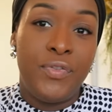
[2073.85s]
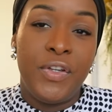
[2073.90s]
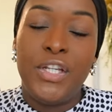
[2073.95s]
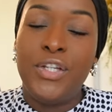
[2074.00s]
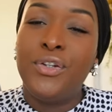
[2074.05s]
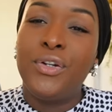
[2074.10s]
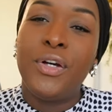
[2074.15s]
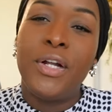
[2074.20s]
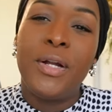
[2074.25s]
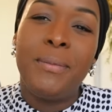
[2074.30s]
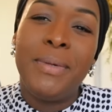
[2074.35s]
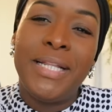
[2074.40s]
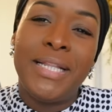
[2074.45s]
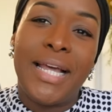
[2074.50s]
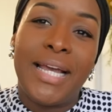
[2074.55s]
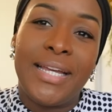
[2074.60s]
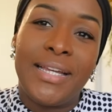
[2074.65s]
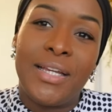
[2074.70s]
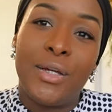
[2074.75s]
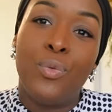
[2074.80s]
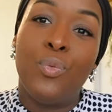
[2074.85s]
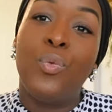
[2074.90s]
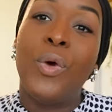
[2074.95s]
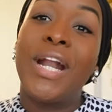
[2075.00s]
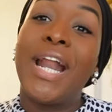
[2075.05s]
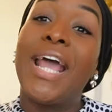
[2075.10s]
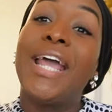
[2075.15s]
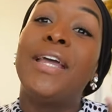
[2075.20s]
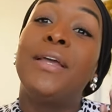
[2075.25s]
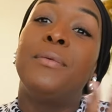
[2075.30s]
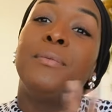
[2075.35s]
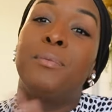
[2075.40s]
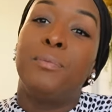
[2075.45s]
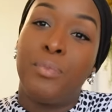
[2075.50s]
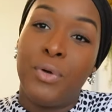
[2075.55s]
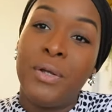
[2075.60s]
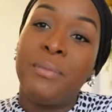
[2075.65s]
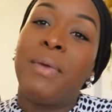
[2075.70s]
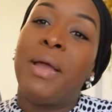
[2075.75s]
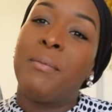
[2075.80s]
You know what I mean? Like, when I
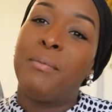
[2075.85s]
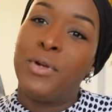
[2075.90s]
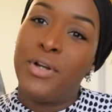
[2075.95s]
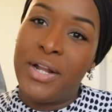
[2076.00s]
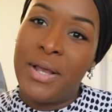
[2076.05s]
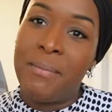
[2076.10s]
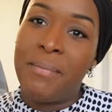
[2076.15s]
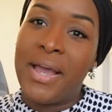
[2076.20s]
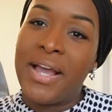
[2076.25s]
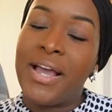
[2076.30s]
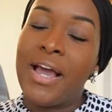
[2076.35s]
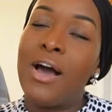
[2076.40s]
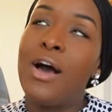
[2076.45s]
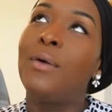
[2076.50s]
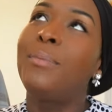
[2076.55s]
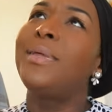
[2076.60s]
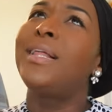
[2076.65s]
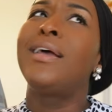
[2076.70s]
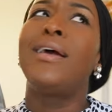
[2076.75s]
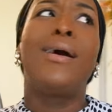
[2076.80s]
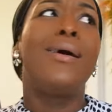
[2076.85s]
bring my Bernette back out, I'll be like,